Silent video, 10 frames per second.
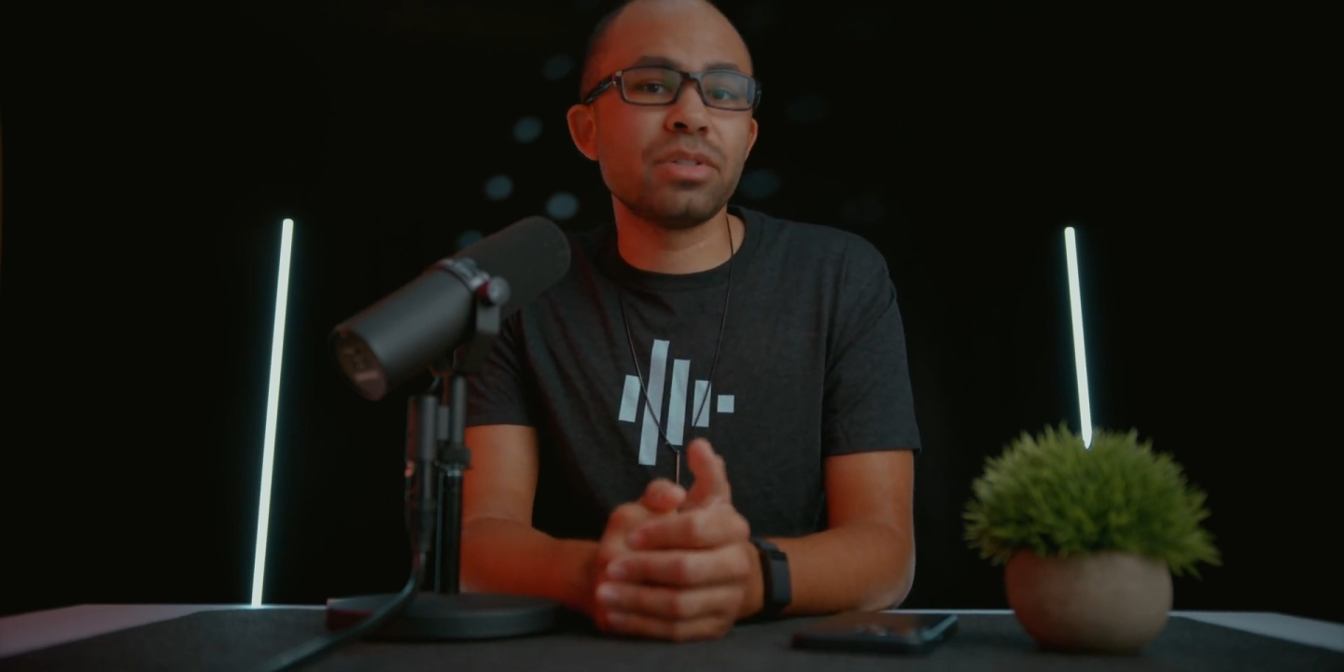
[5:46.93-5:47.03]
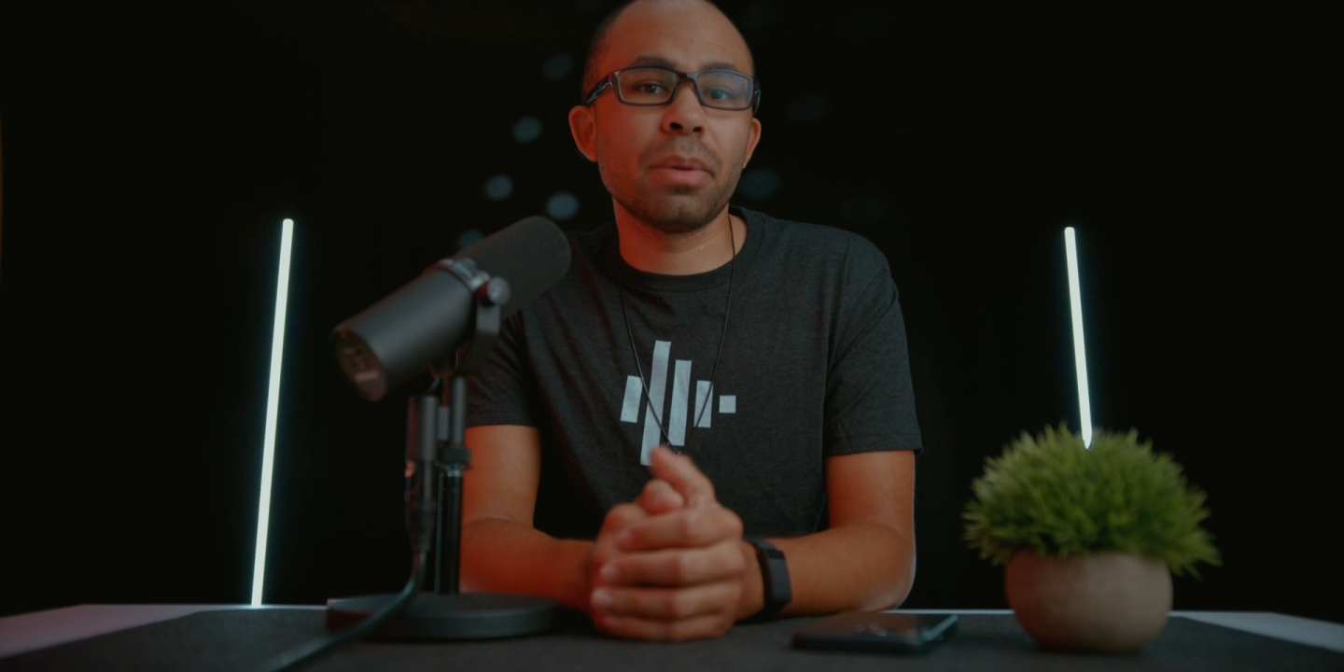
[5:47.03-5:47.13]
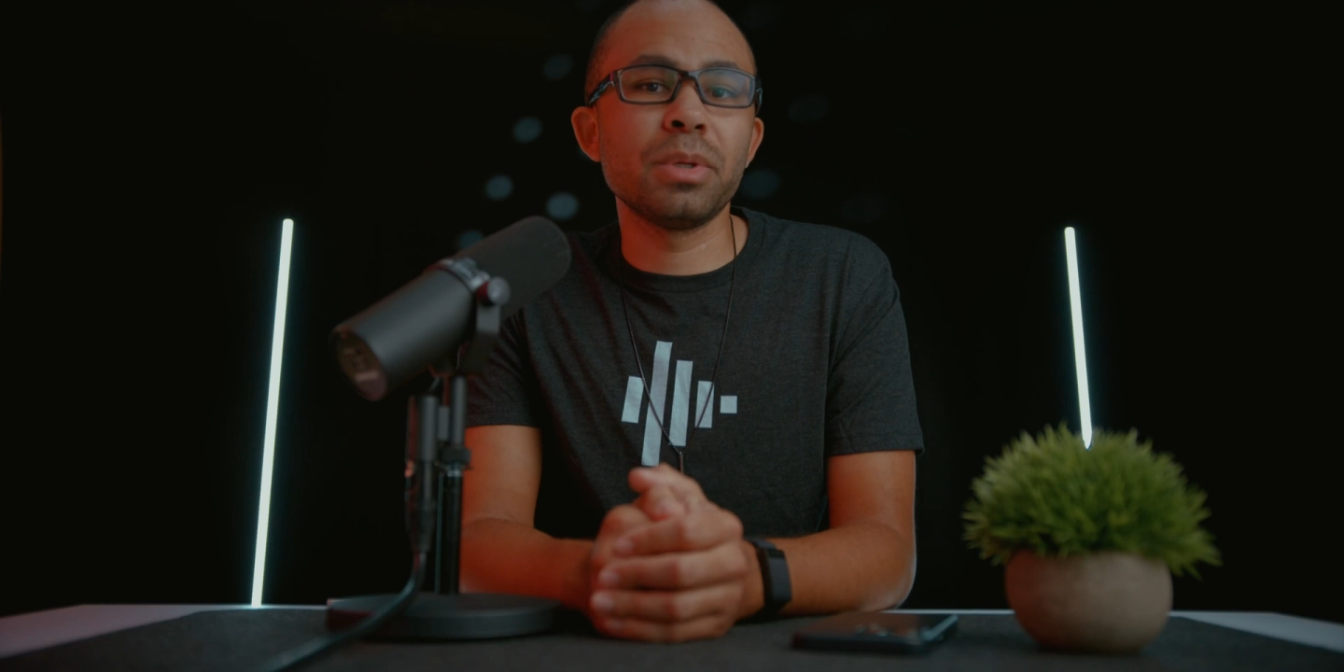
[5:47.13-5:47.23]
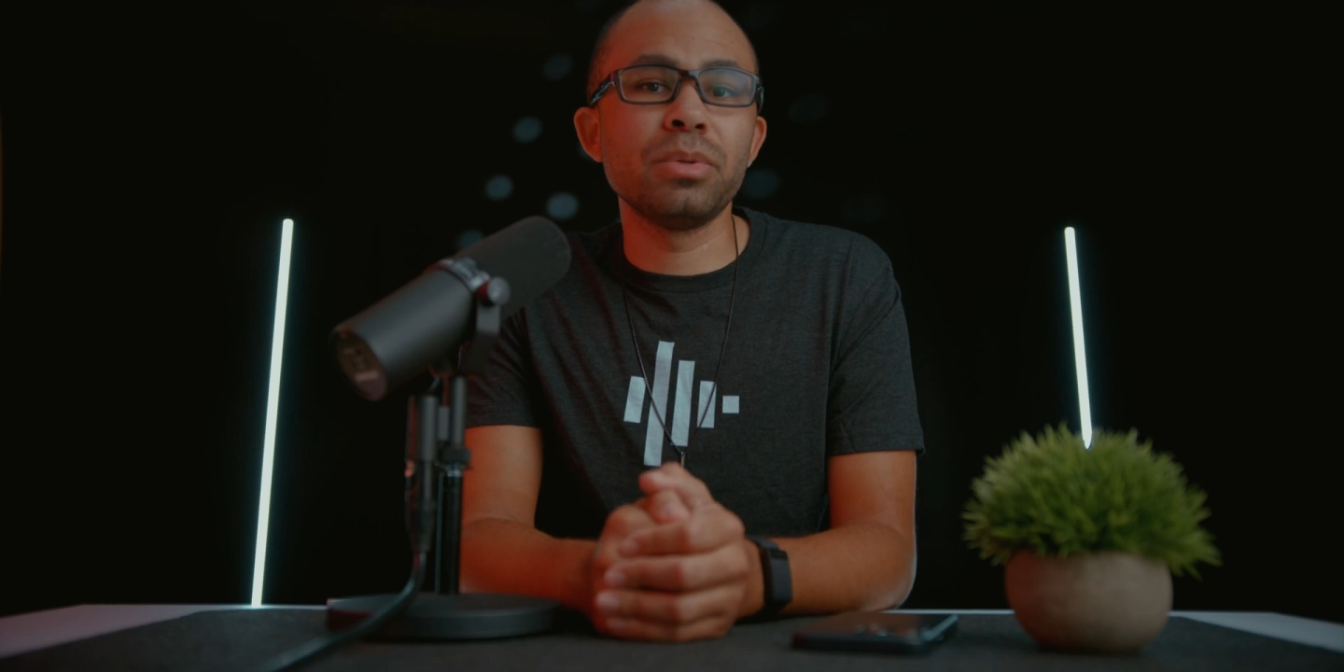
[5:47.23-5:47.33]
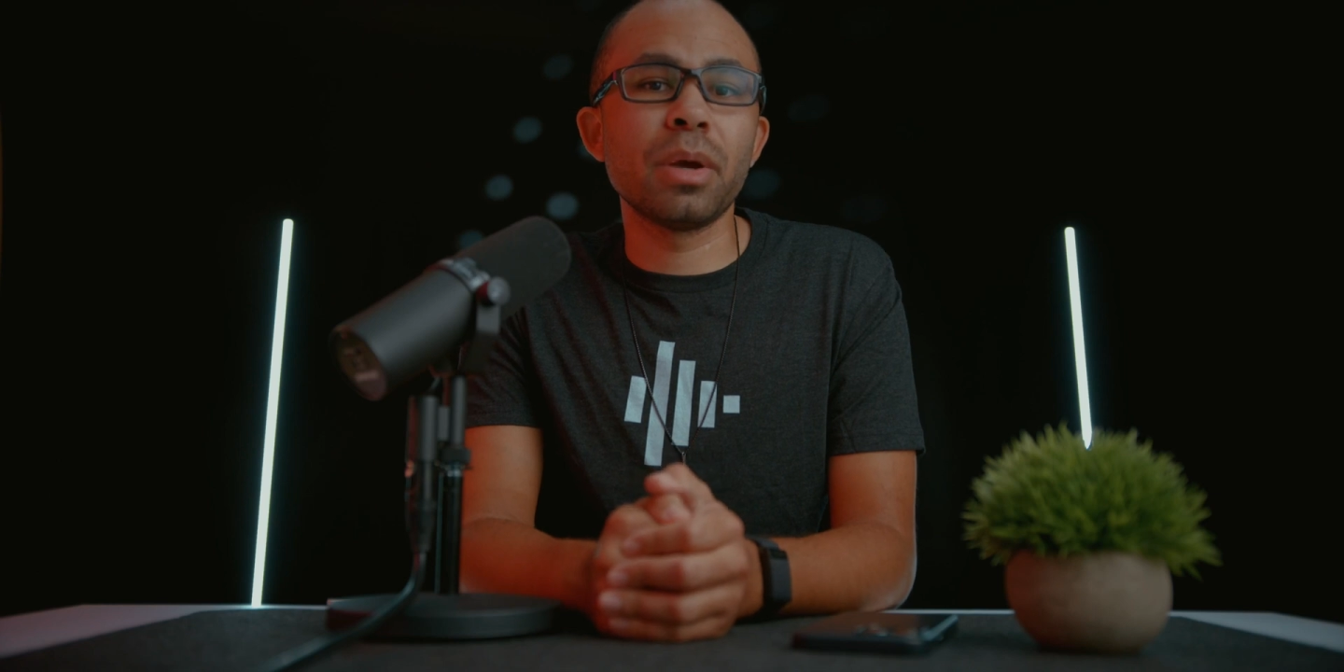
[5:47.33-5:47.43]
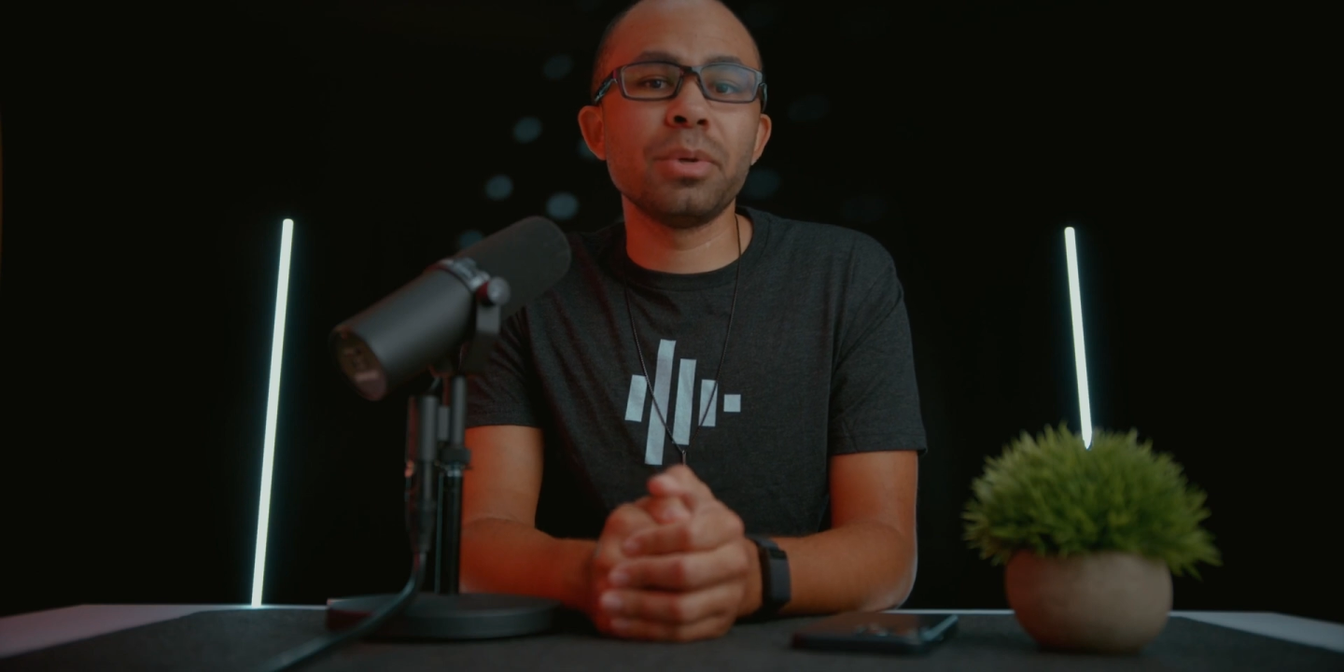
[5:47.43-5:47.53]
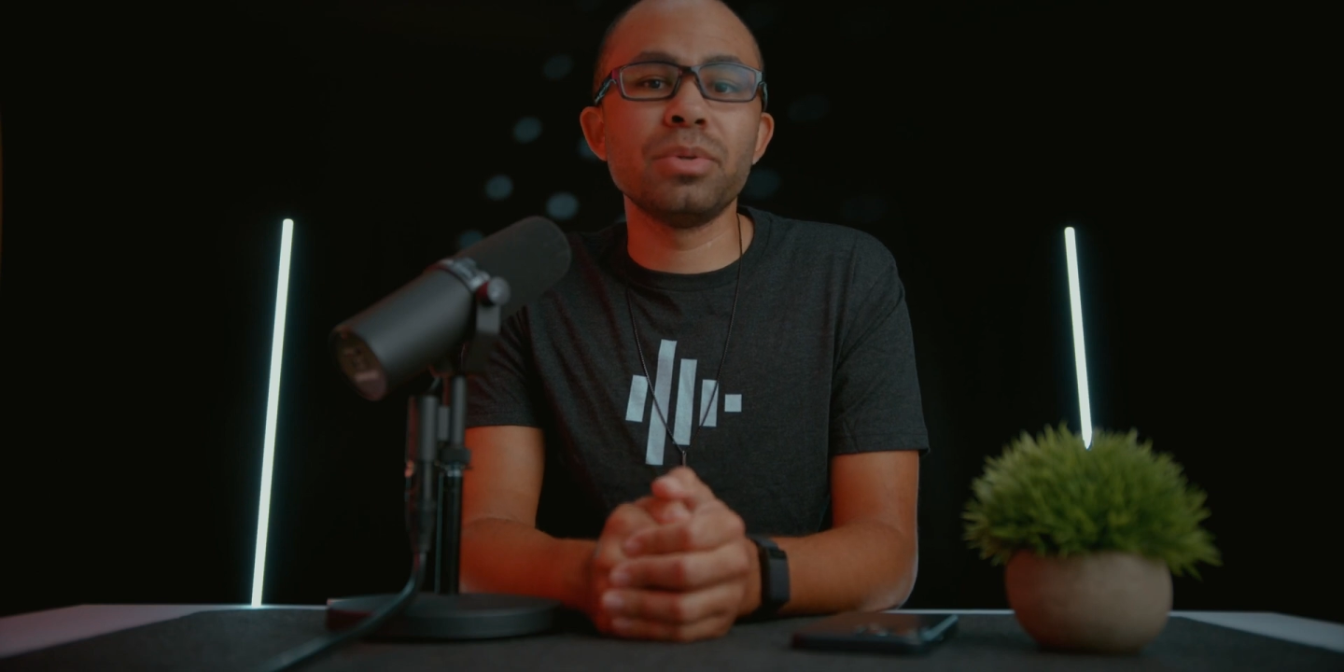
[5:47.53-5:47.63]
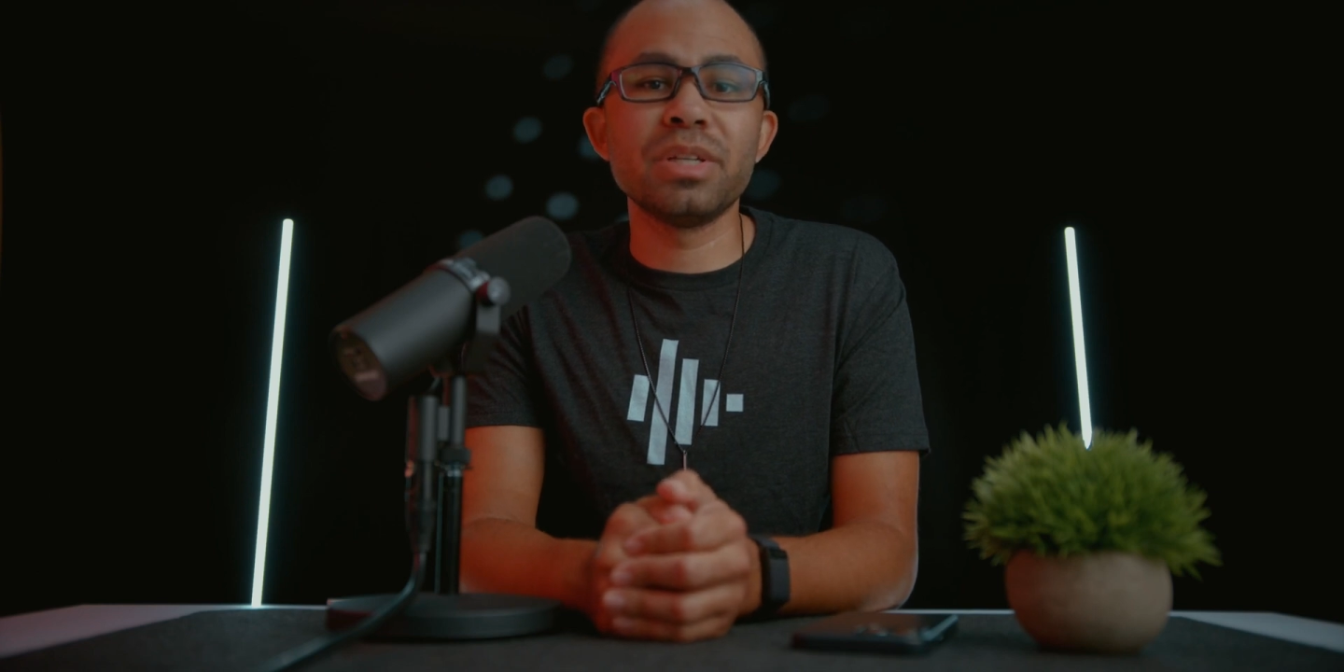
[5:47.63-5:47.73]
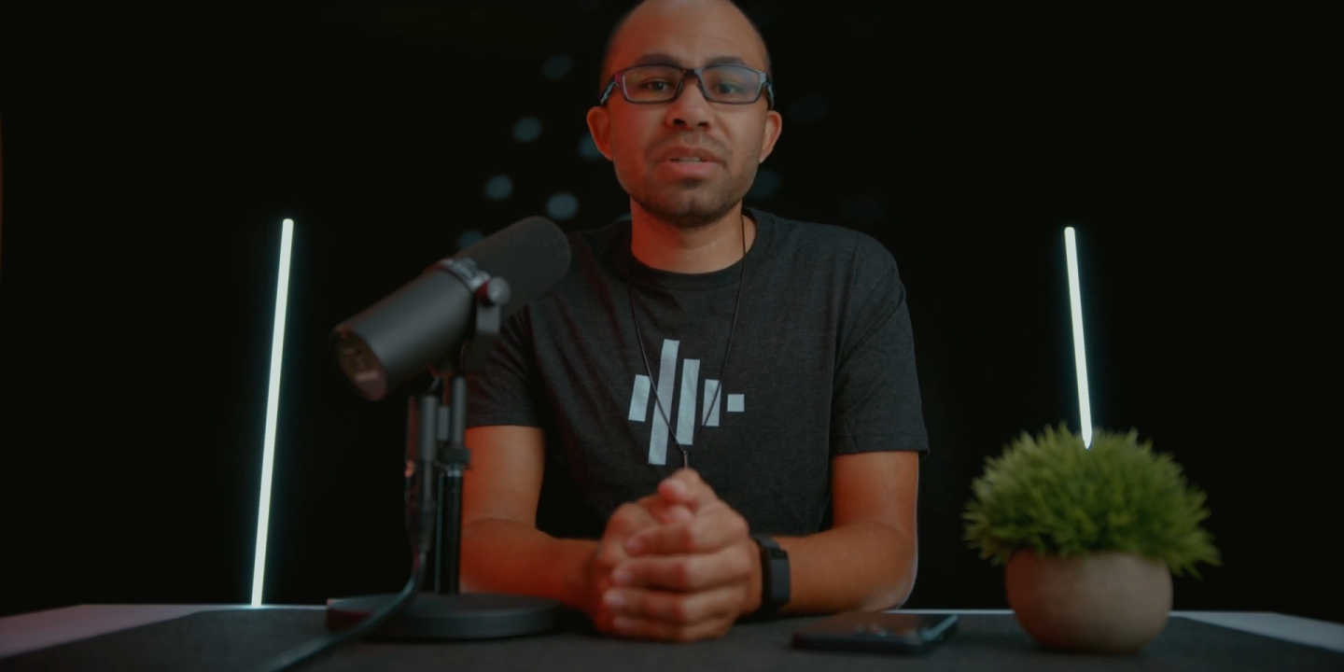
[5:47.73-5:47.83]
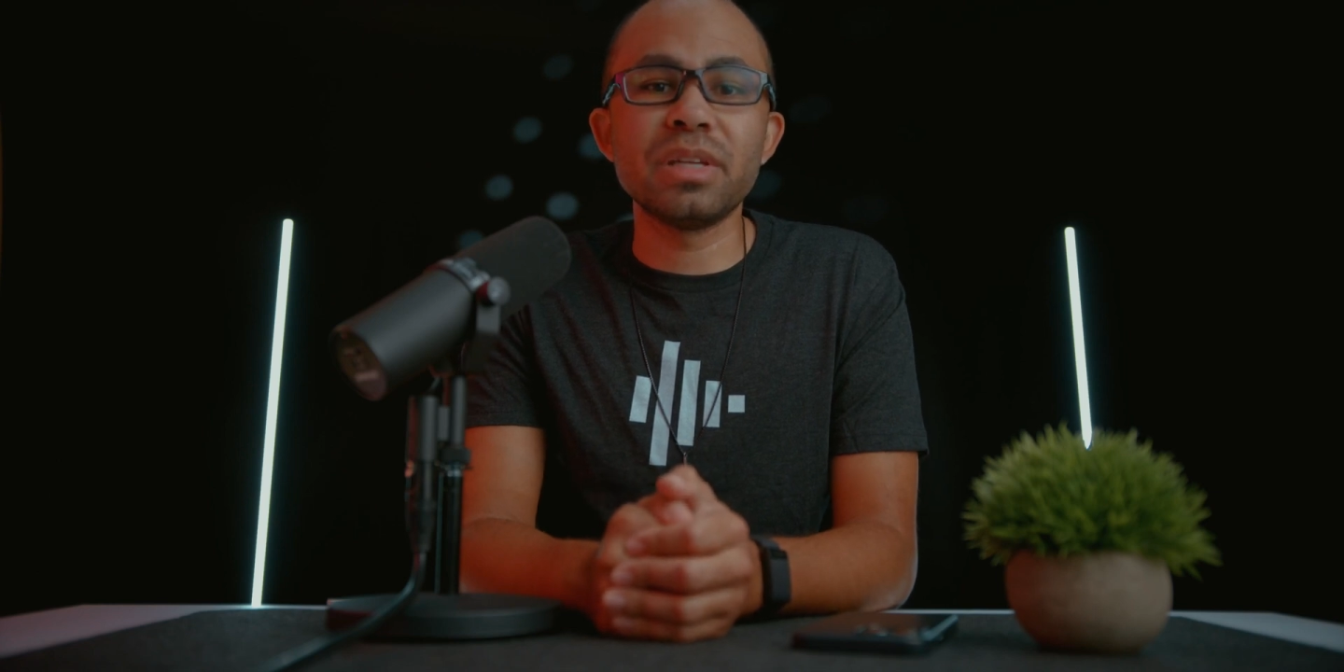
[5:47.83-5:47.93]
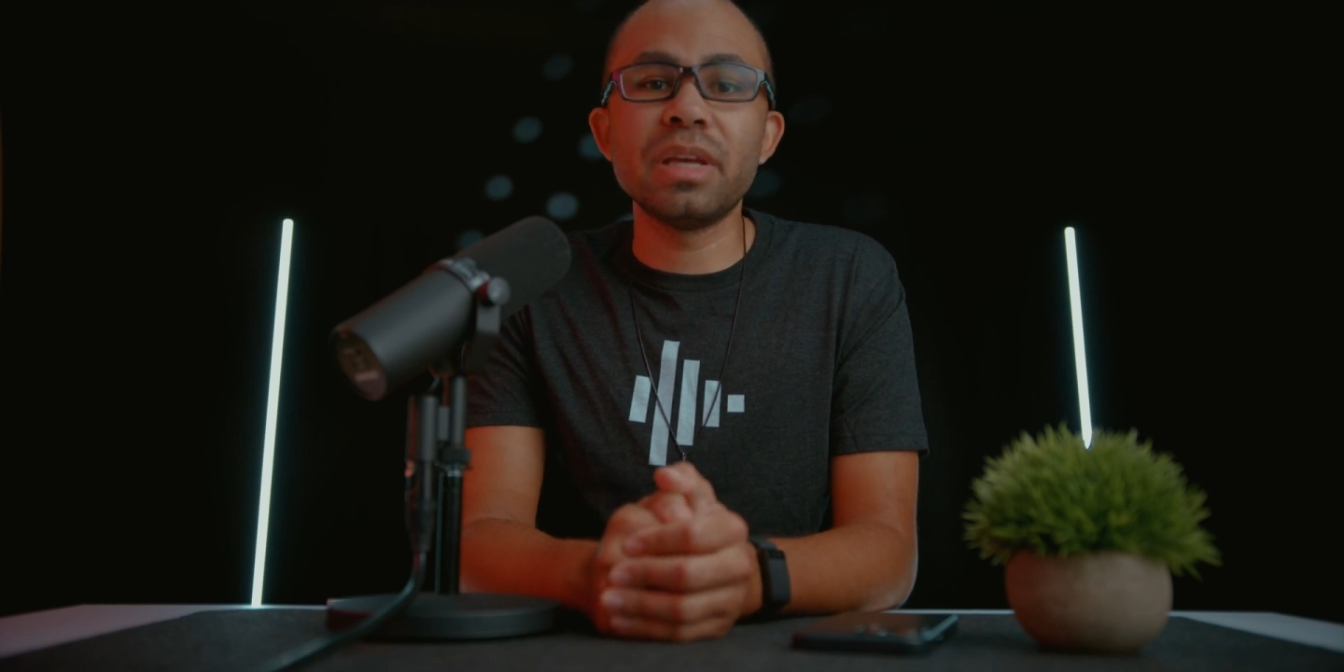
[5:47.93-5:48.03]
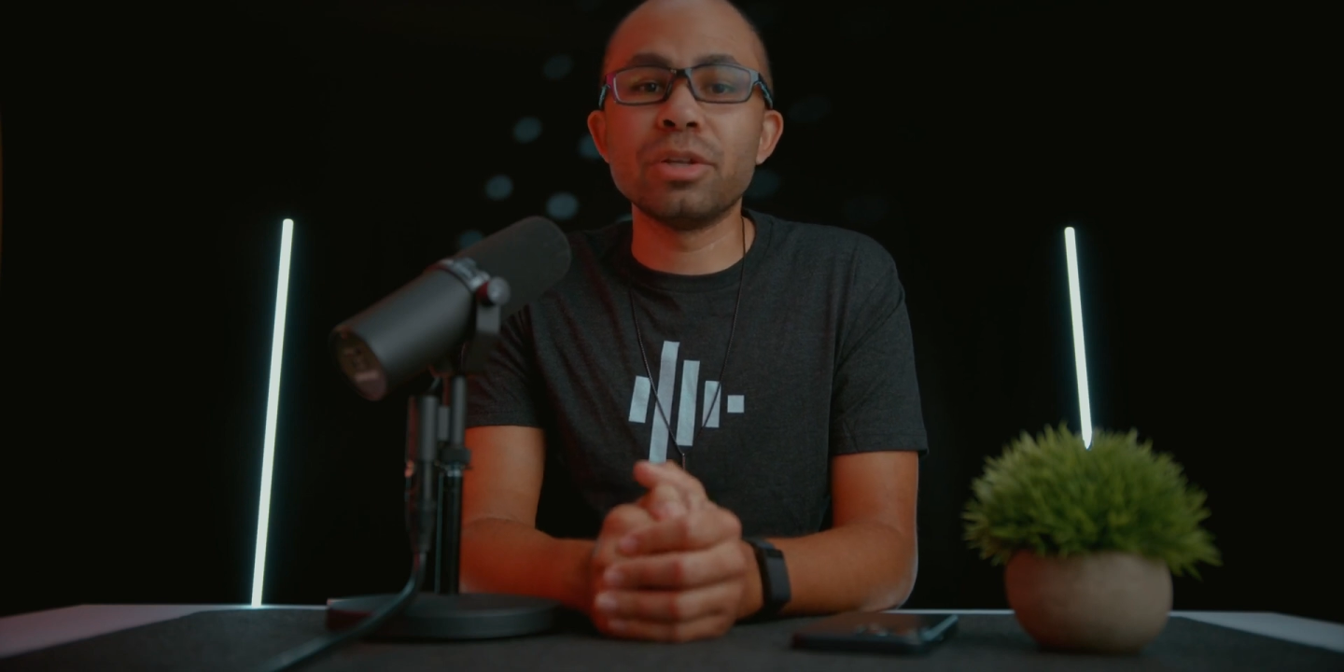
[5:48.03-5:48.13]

WWDC